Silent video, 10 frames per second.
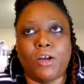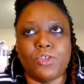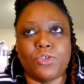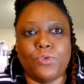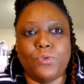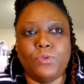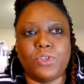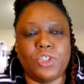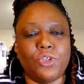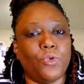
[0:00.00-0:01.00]
also
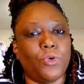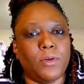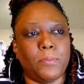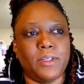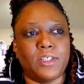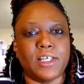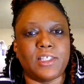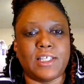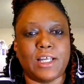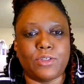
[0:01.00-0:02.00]
still going to be
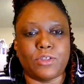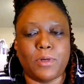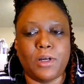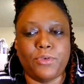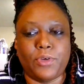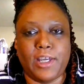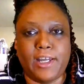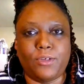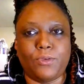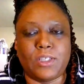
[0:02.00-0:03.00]
testing out some other
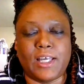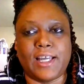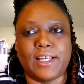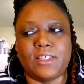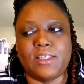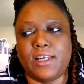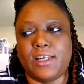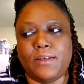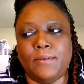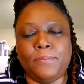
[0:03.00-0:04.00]
candles, like I
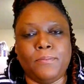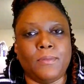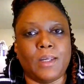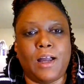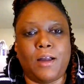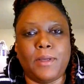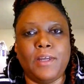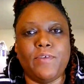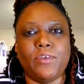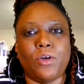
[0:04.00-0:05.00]
said.
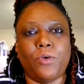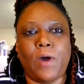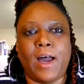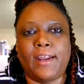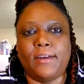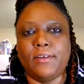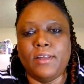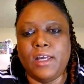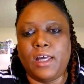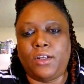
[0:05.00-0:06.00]
Even though I
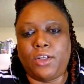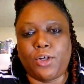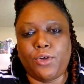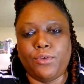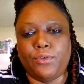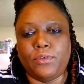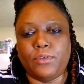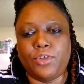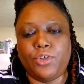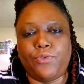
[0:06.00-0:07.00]
learned,
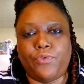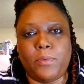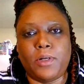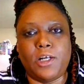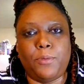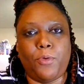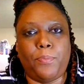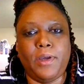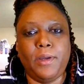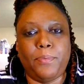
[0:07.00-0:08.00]
from a couple
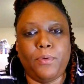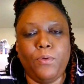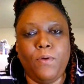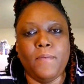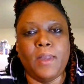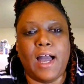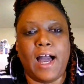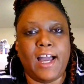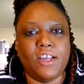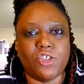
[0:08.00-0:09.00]
people,
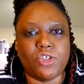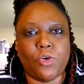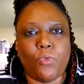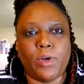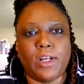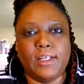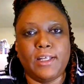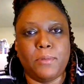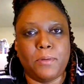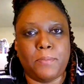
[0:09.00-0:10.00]
I just don't want to
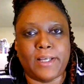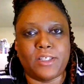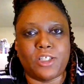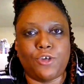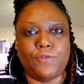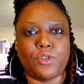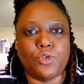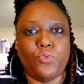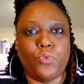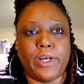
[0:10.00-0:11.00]
limit myself to
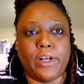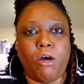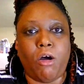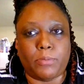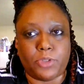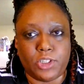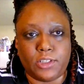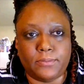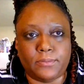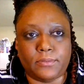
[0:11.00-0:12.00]
one option.